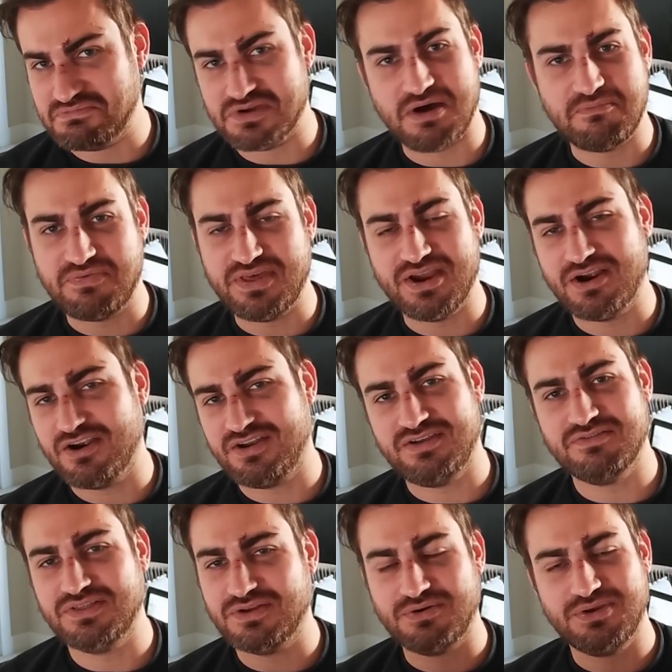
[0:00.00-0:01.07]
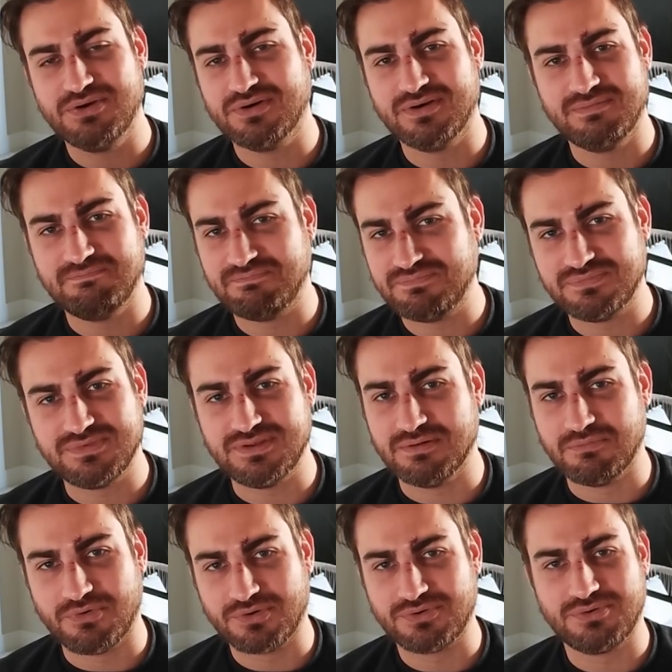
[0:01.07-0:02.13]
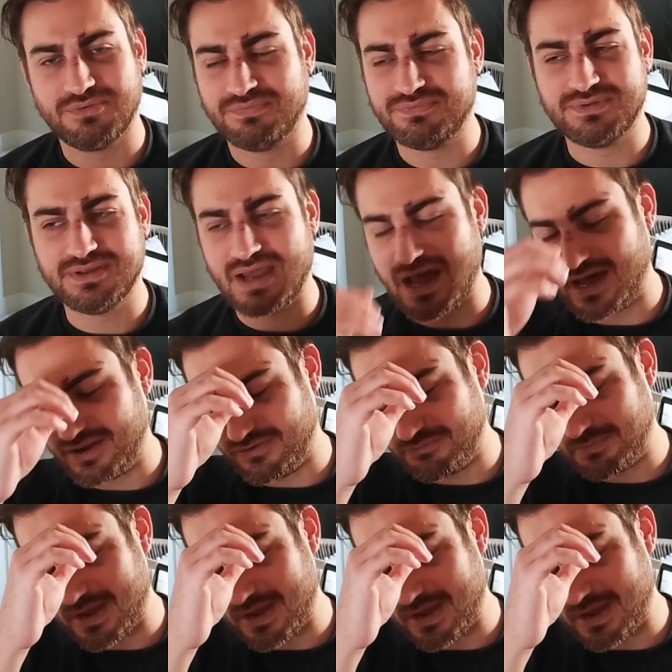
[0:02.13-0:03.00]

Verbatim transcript: up there even though you're a immortal god of